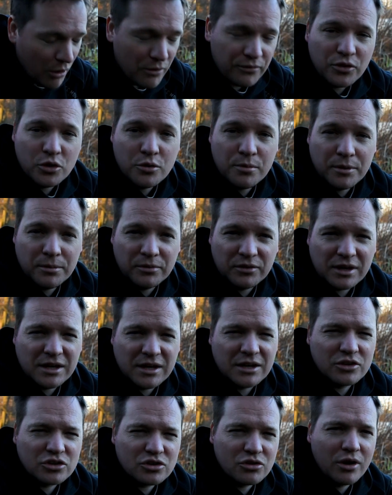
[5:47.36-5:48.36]
a few of you
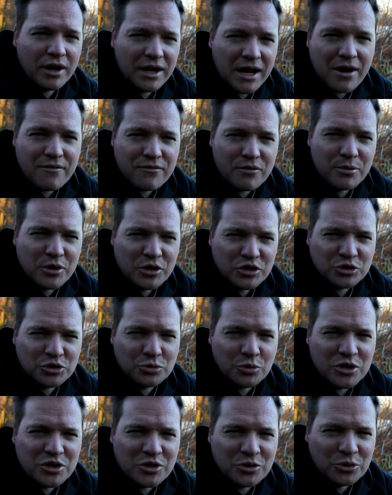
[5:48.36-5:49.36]
thinking it's crying out for a bit of
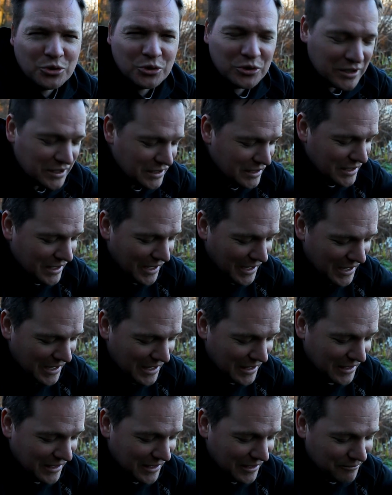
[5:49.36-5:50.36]
sweet corn.
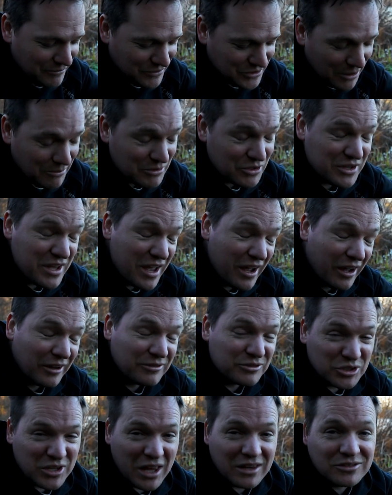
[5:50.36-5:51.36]
Yeah, I
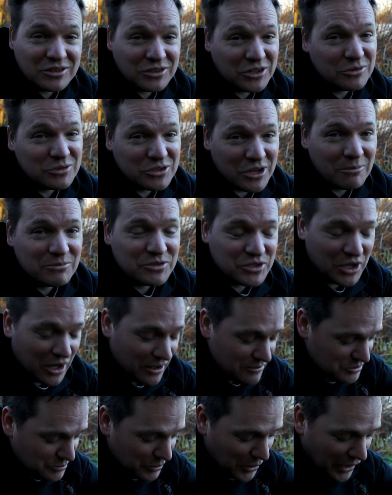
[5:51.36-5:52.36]
tend to do
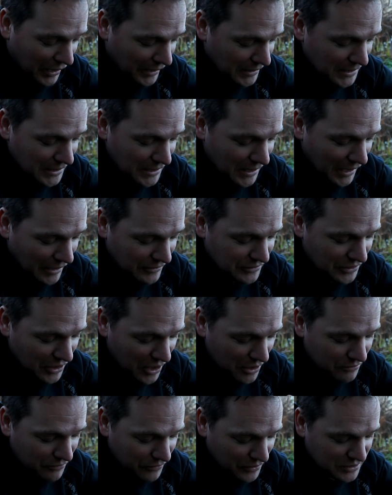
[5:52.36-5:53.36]
sometimes, but I don't
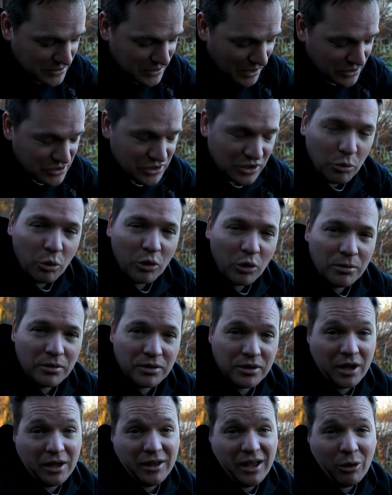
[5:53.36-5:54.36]
know, for this session I
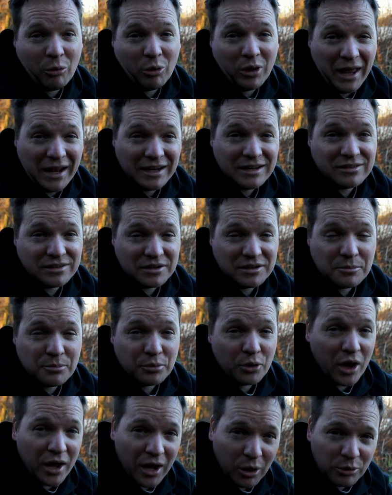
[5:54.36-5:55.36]
want anything
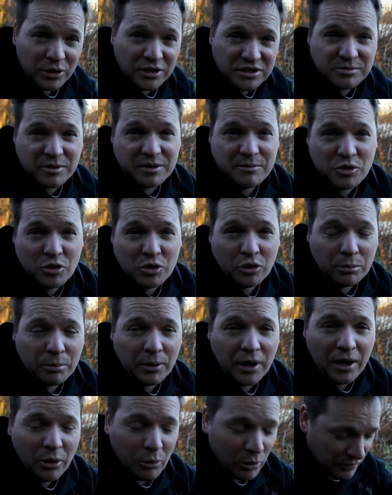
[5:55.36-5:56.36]
bright, I want it to be me
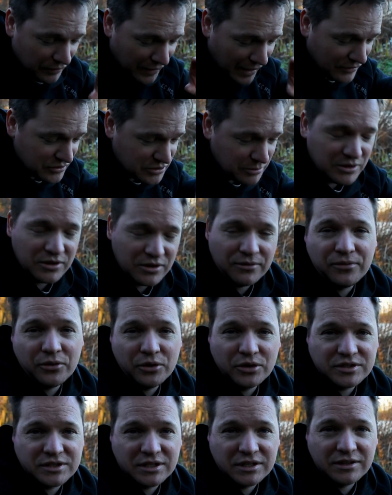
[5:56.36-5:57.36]
upbait. I want that to be the
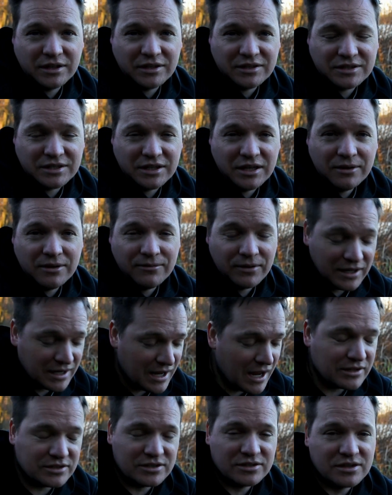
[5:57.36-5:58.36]
first thing they see. If it
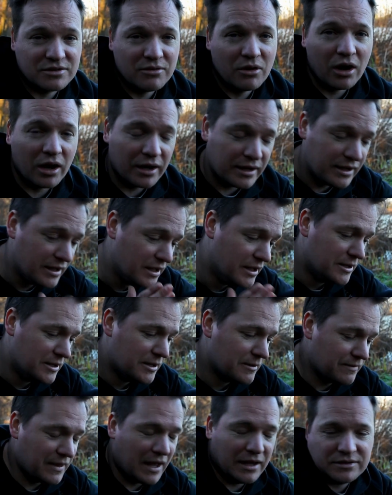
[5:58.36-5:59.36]
catches their eye,
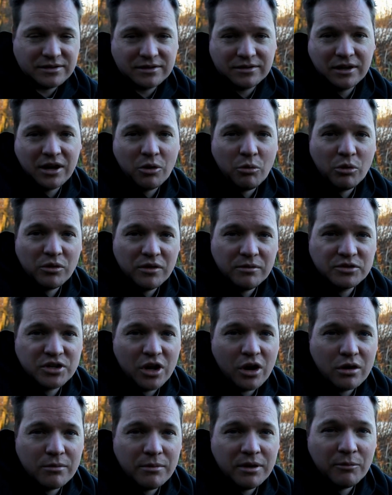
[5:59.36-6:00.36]
that's the thing I want them to
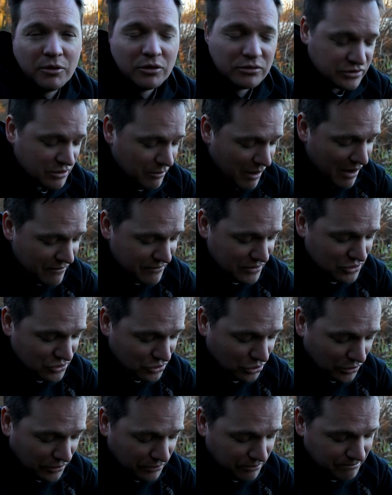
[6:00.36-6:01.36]
home in on. So having
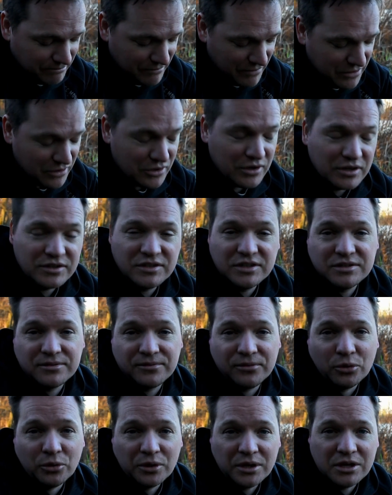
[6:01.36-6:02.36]
sort of 30 to
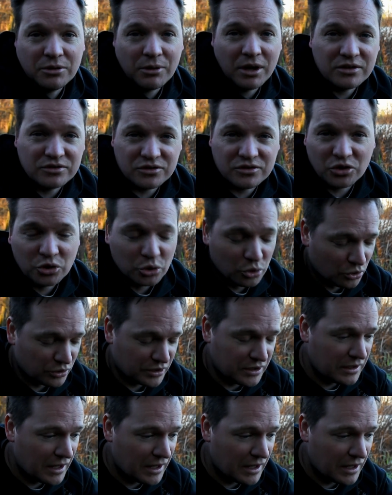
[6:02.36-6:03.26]
40 grains of corn in